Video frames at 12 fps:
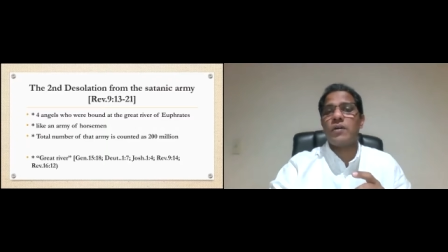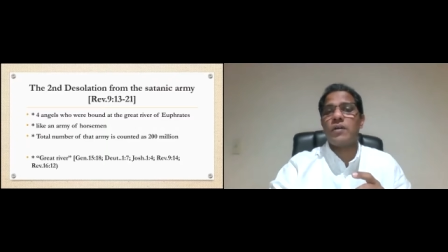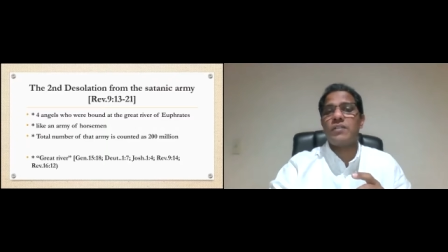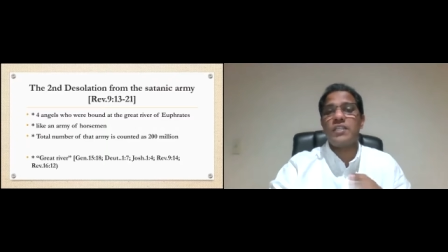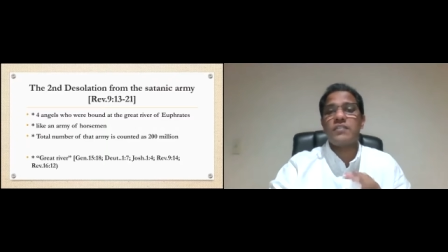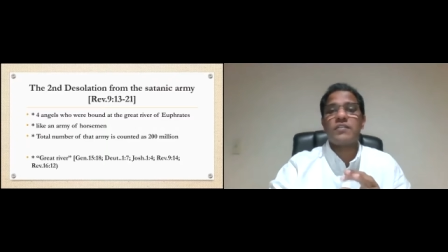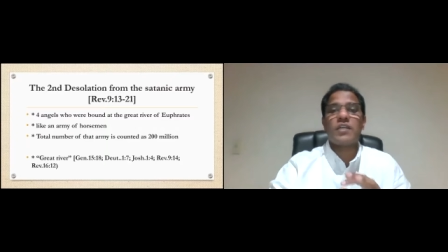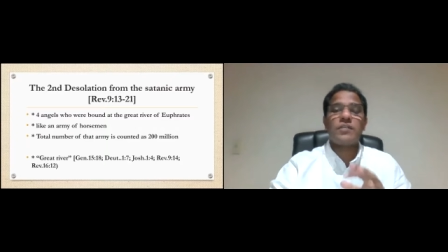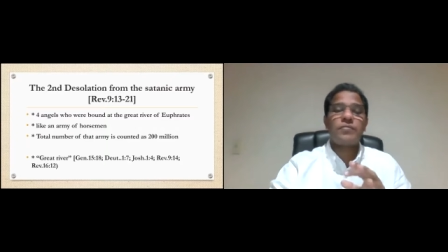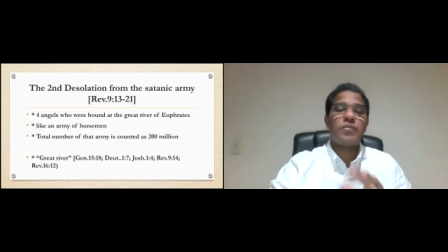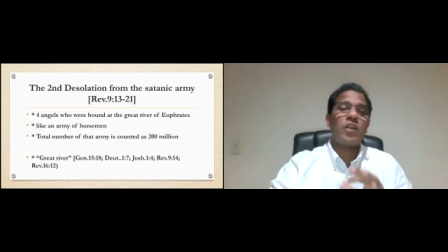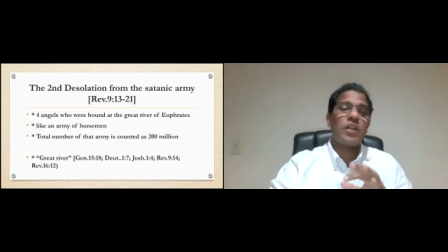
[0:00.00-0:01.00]
uh, these are the
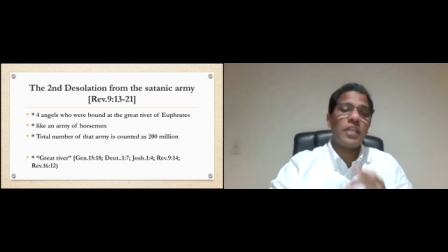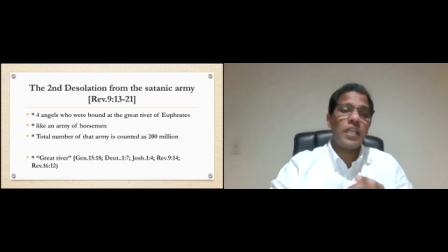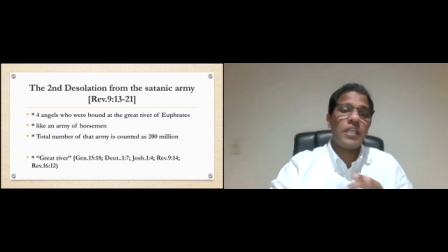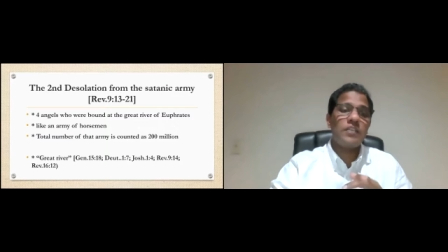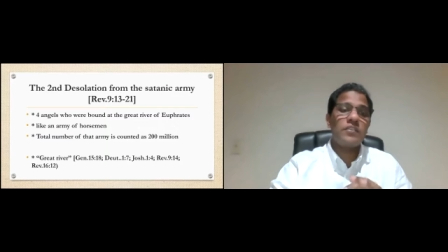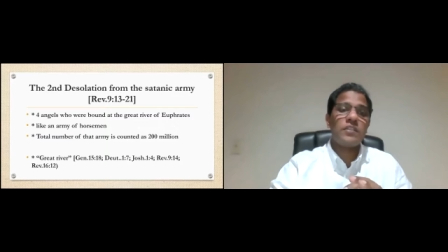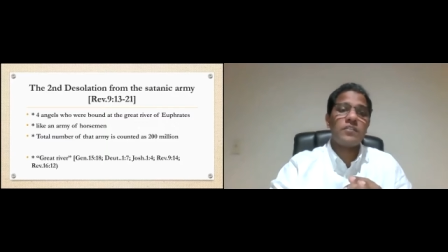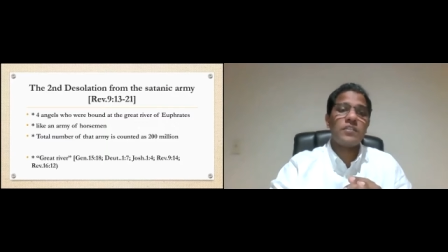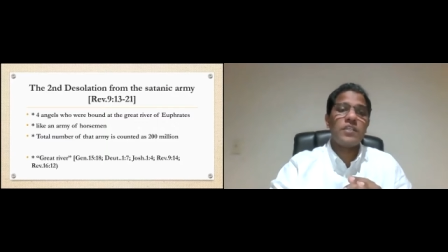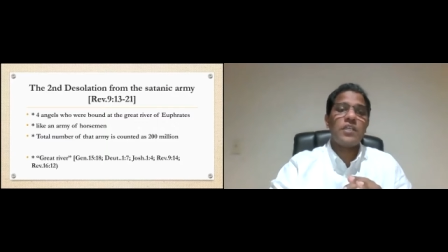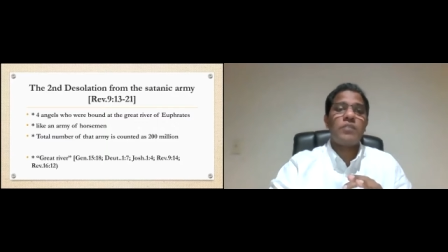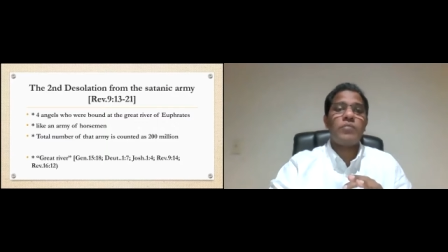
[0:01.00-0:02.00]
fallen angels
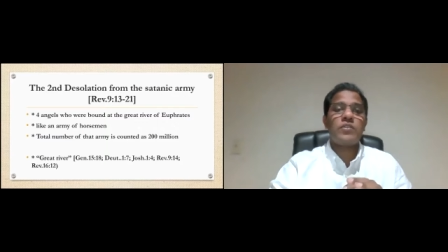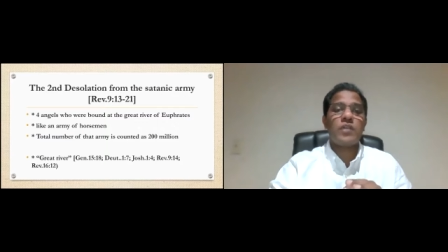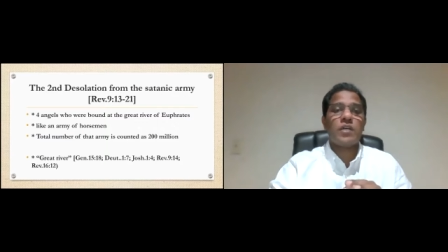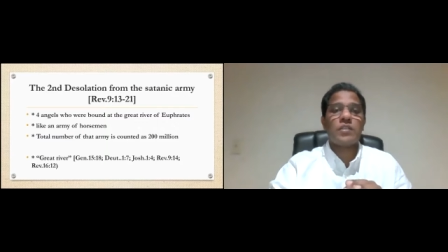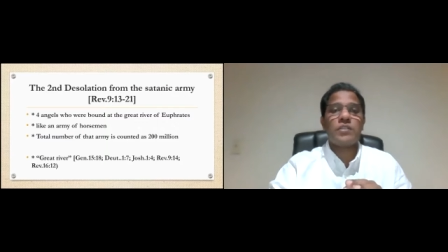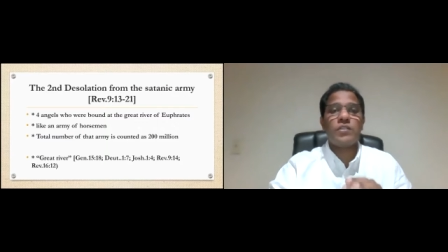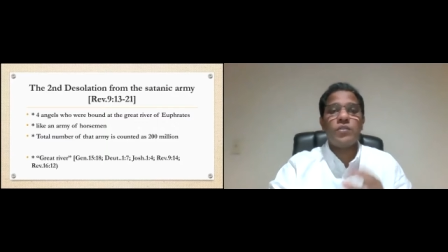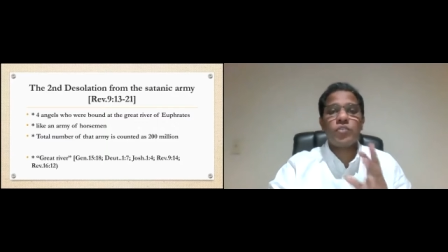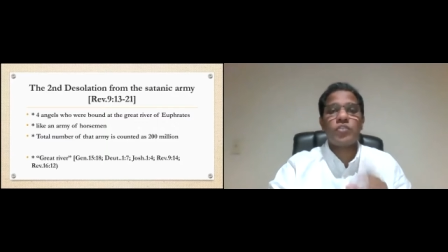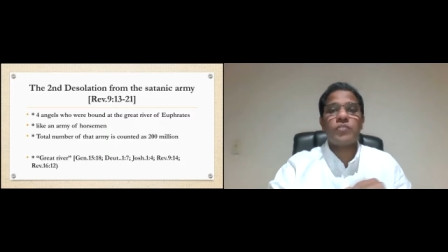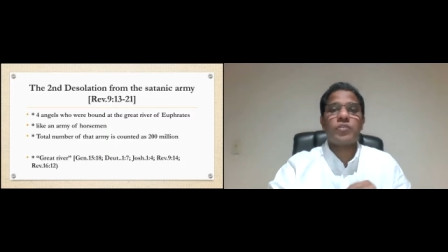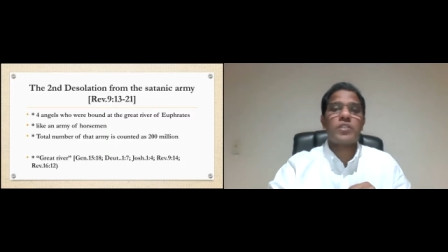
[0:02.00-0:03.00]
which are
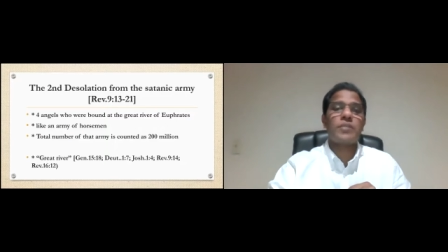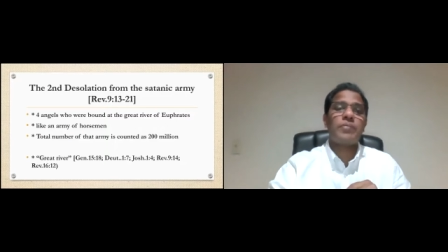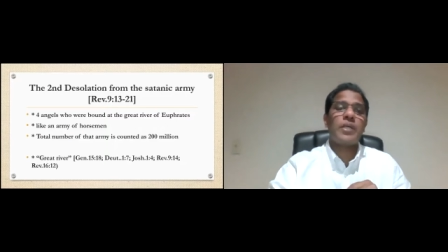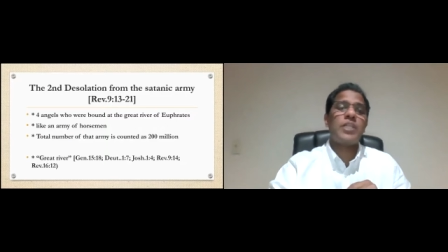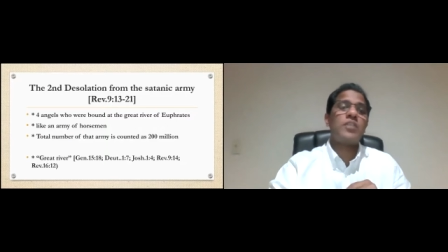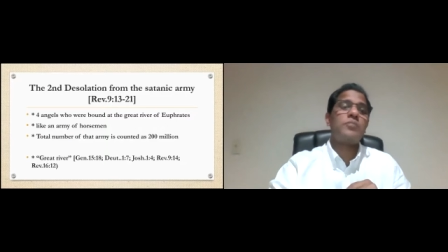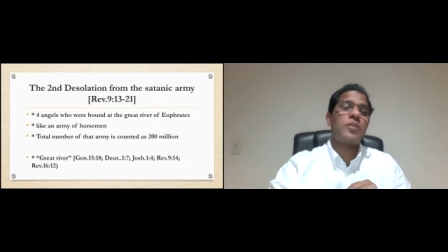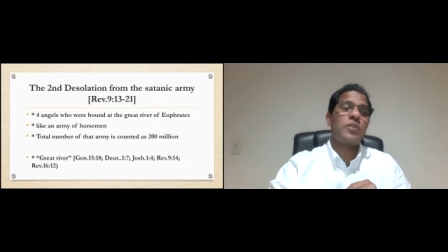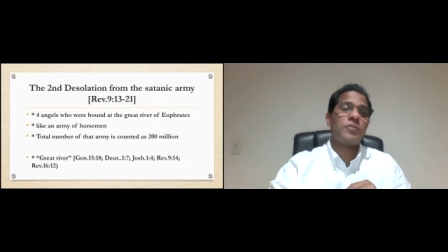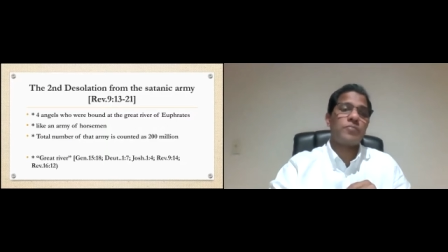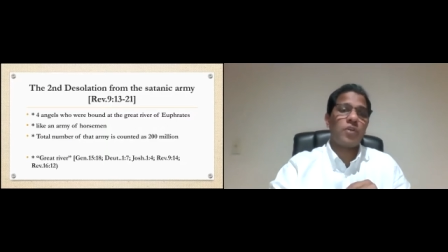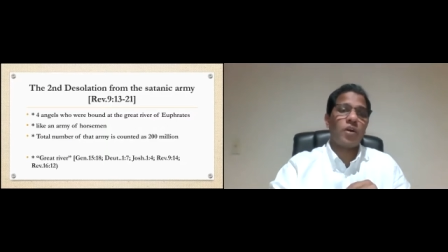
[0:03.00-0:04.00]
used for the punishment
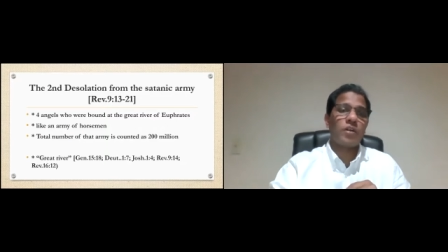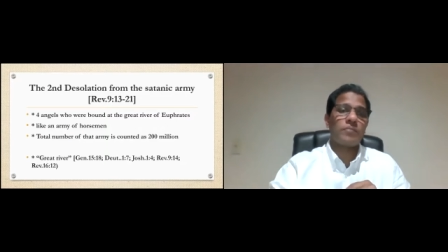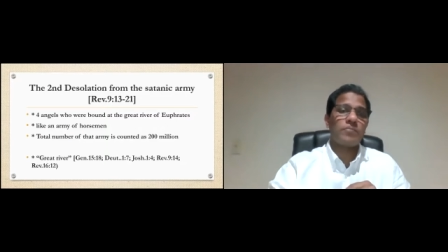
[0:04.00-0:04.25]
of God.